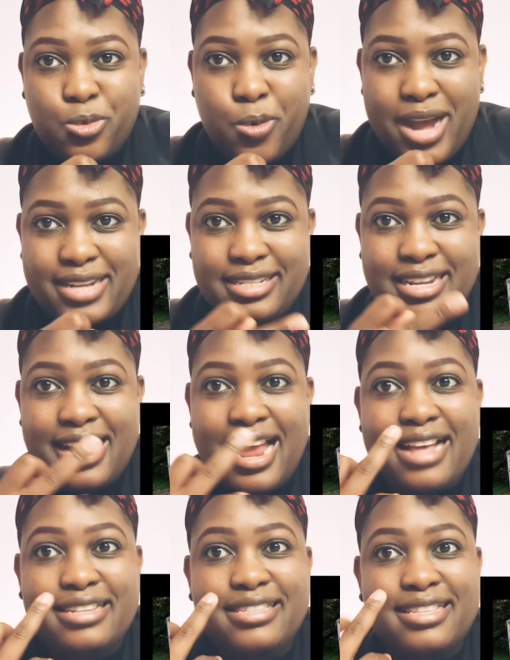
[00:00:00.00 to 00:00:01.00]
white
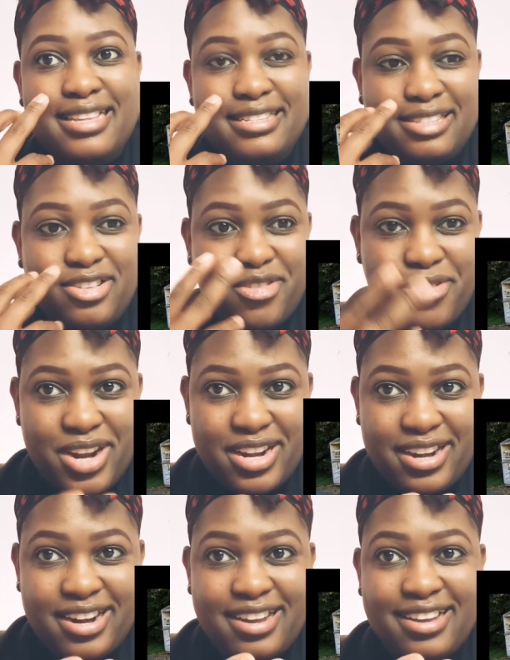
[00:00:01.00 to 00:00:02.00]
glass, there's
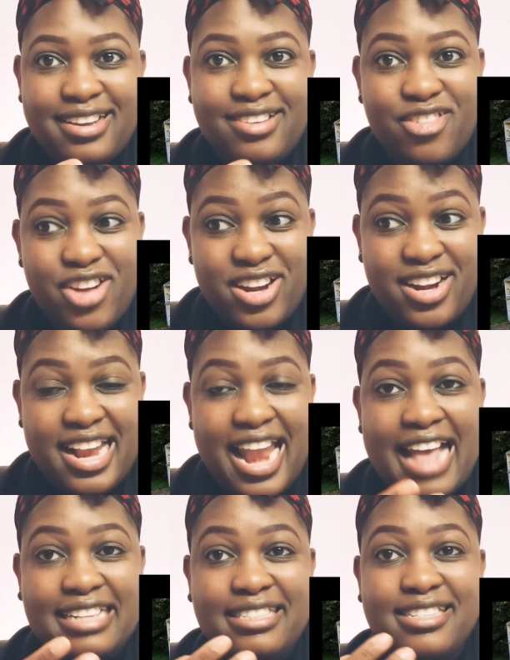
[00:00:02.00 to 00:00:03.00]
green
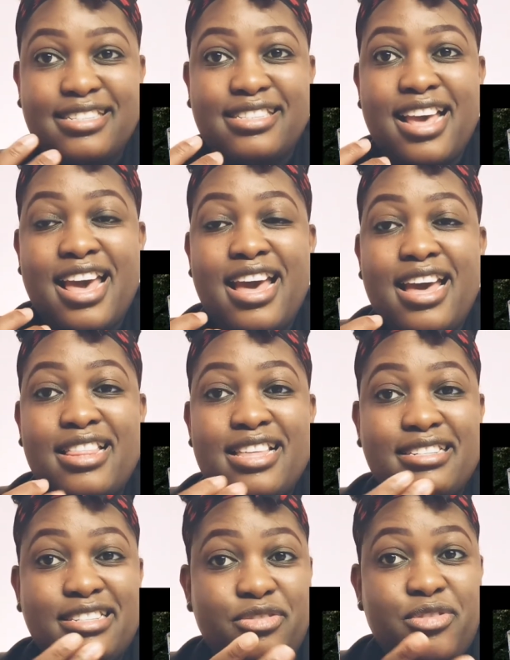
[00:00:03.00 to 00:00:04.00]
glasses,
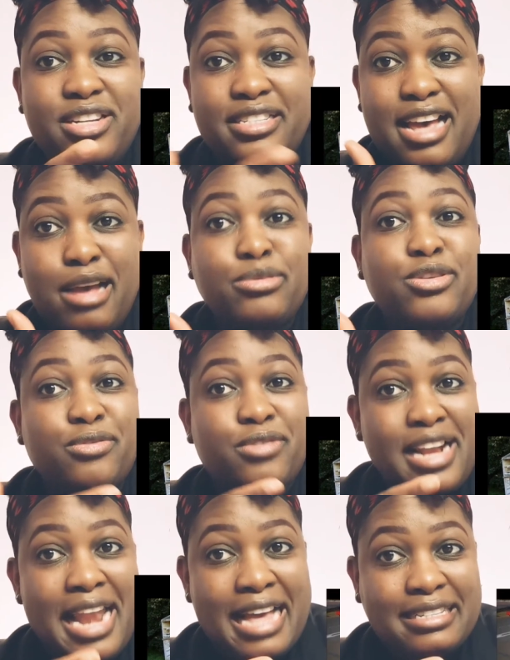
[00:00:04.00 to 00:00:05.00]
there are different types of
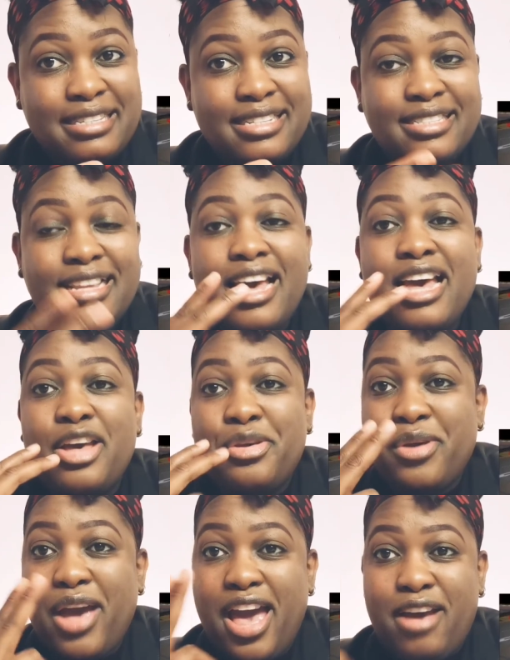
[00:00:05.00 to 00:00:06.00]
glasses.
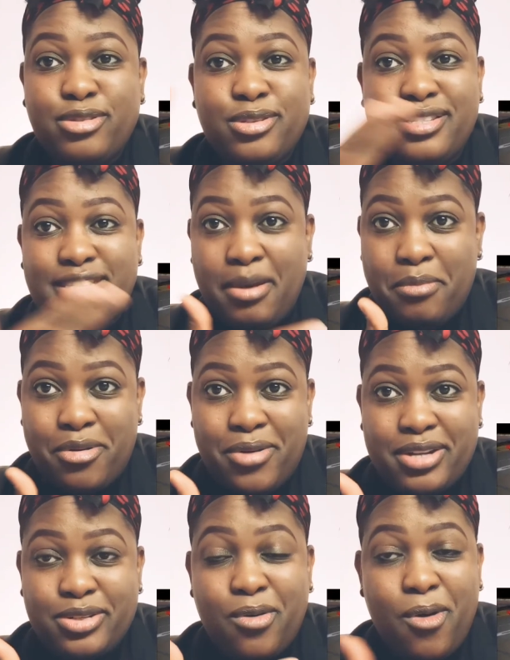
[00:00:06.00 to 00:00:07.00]
You have to
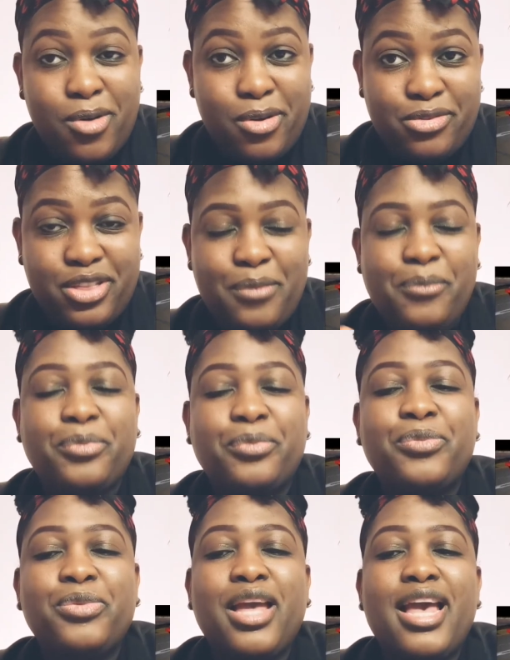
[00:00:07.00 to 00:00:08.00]
separate all of them.
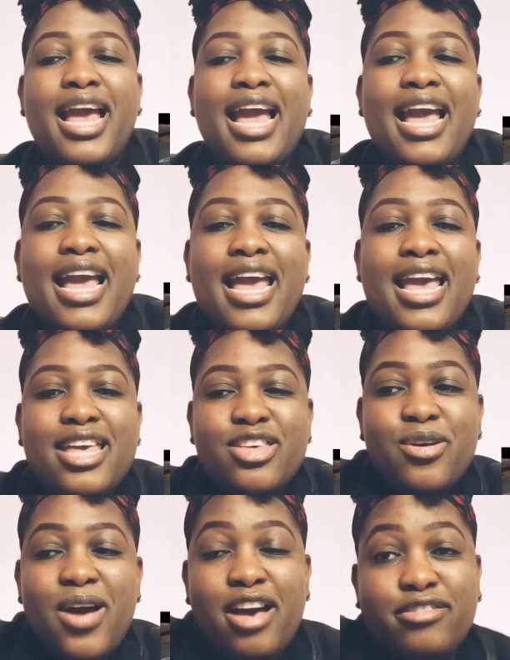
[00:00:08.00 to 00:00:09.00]

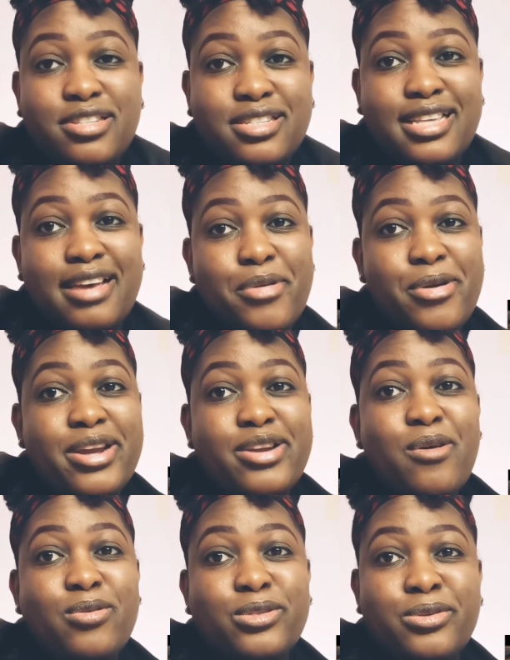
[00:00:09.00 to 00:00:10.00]
You have to
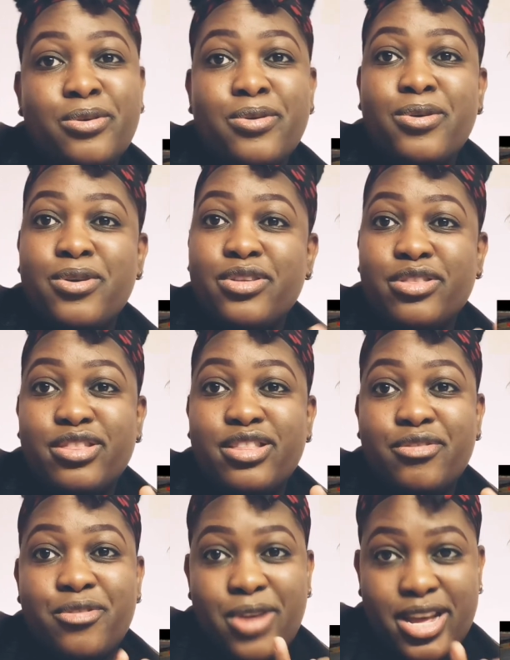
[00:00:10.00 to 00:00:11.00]
separate also
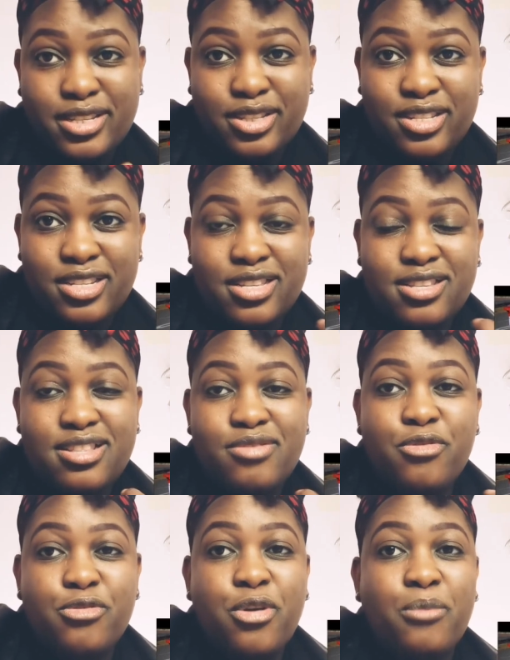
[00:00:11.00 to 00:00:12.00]
the rest
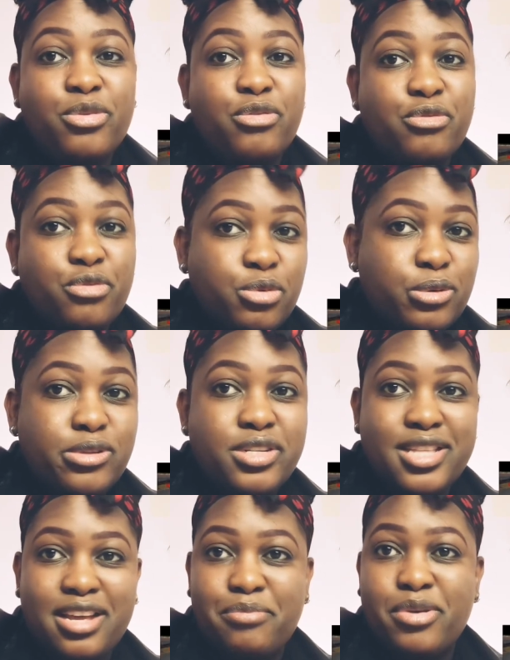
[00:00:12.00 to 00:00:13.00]
from the food
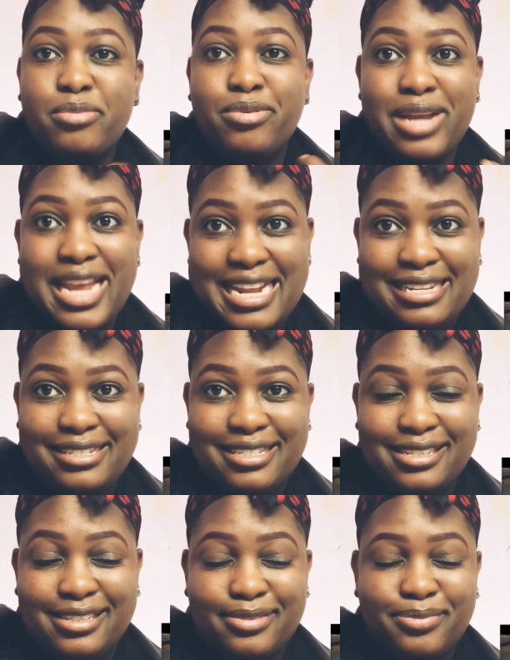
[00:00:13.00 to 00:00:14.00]
that people
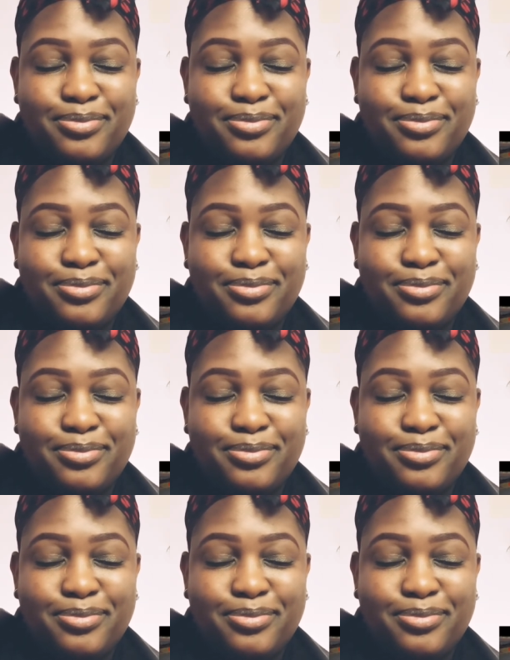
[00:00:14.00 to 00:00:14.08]
eat.